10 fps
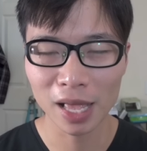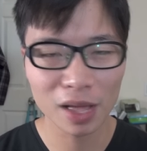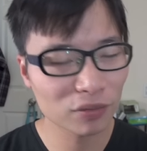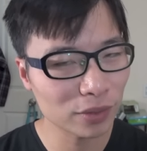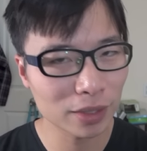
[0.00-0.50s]

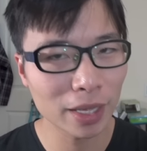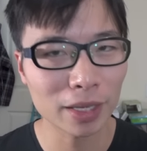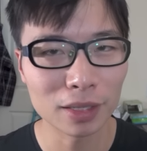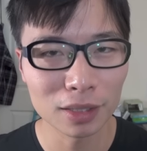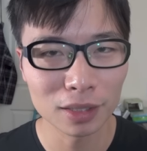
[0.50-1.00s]
every
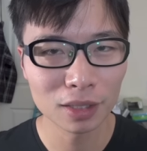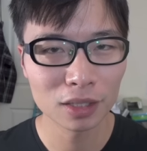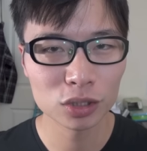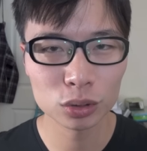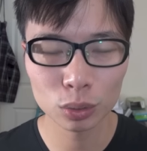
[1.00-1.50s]
day,
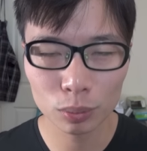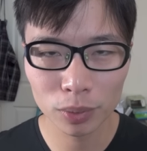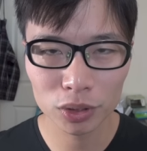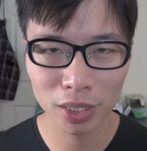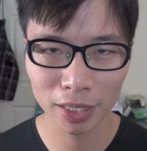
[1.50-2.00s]
so
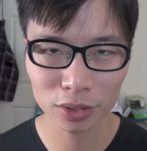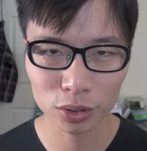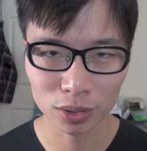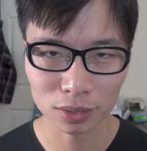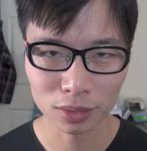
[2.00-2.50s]
much
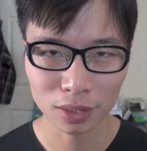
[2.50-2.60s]
hatred.